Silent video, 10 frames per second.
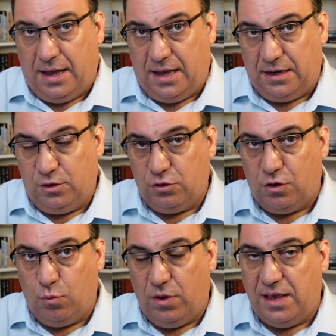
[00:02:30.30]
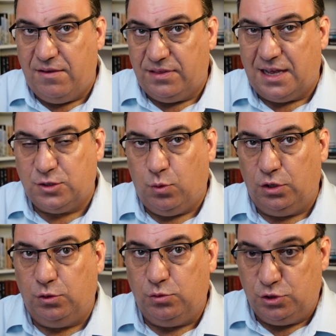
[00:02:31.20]
and look up, if that's
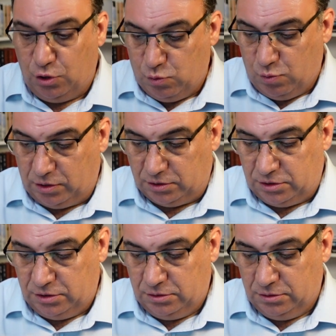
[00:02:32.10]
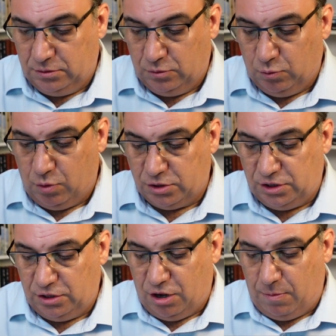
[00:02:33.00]
what you don't want, what's
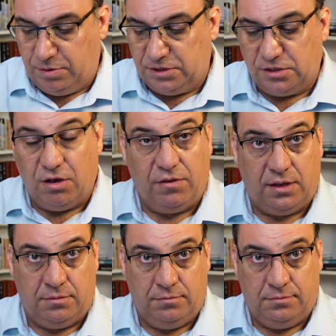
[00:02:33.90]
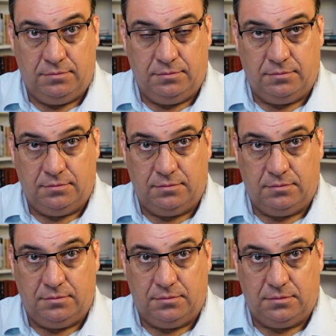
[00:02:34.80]
the opposite of it?
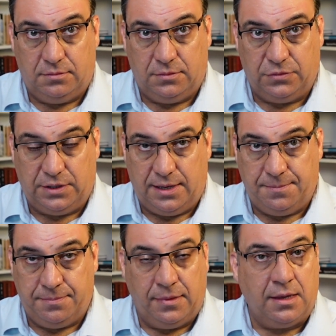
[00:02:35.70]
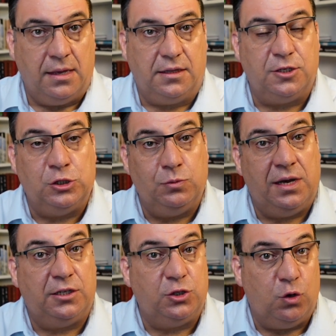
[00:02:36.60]
Okay, this is
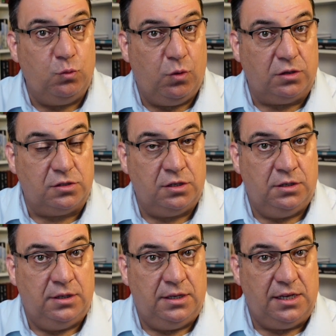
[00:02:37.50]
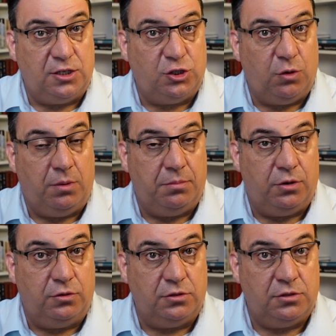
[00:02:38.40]
why the don't want is so
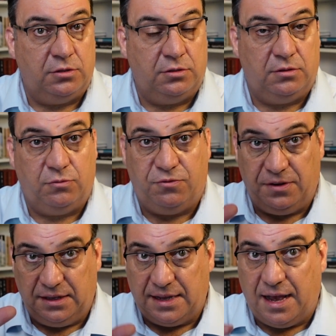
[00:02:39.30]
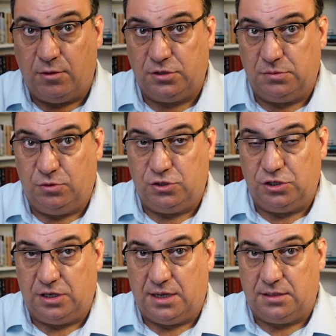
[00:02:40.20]
important. Filling that out as much
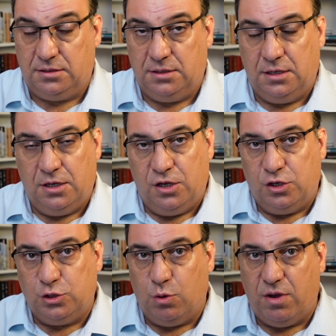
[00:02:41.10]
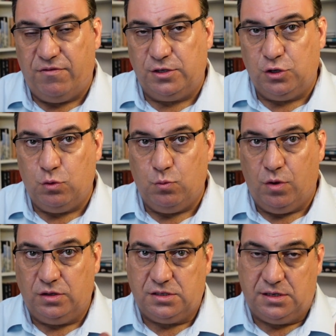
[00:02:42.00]
as you can. So if I don't
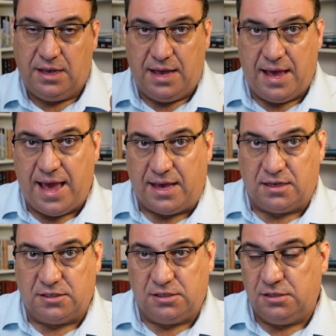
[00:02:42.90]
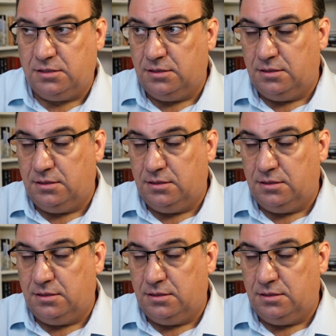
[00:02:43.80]
want X,